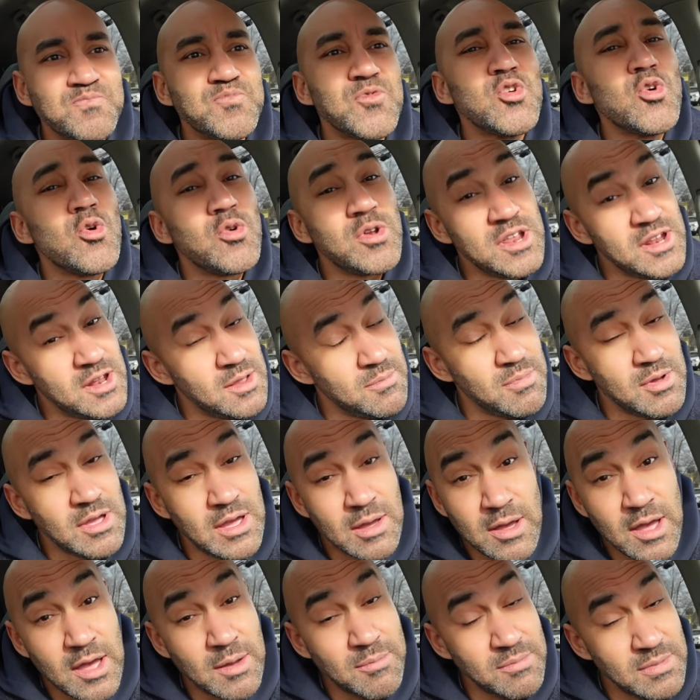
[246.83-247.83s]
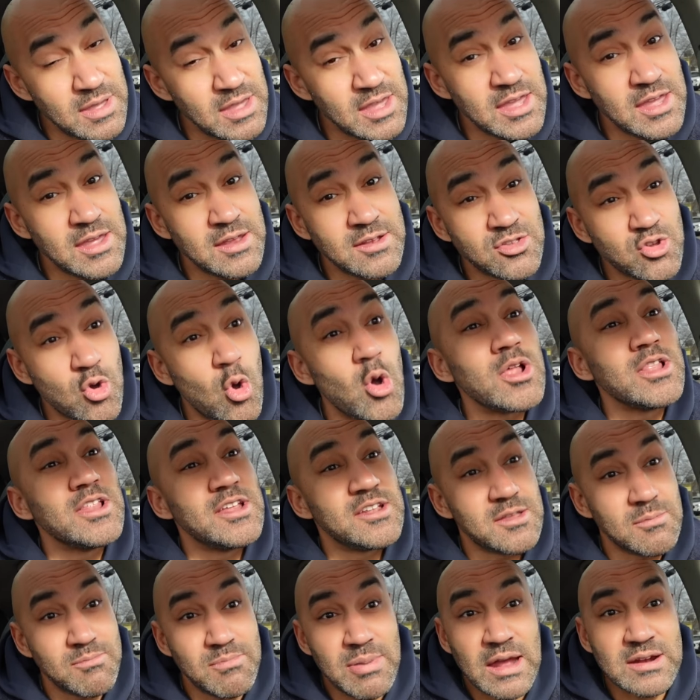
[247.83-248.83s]
you're going to need a mean
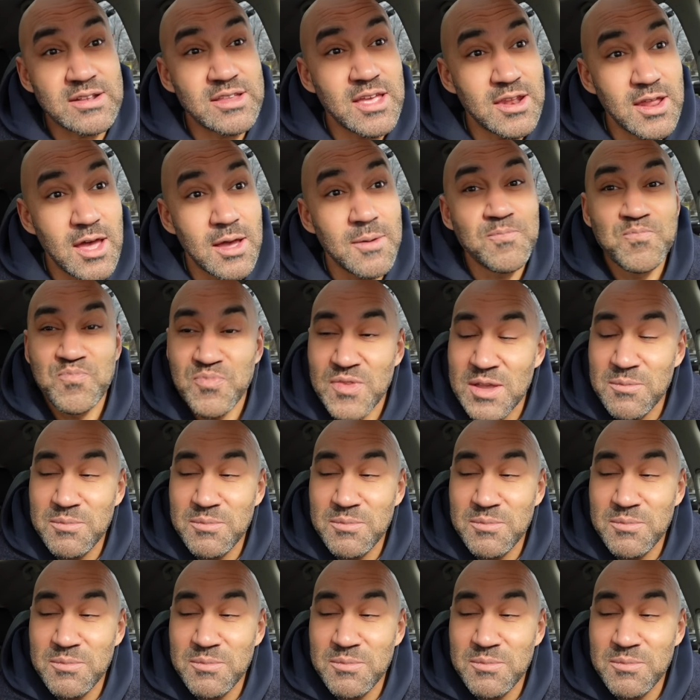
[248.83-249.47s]
toilet to back that up.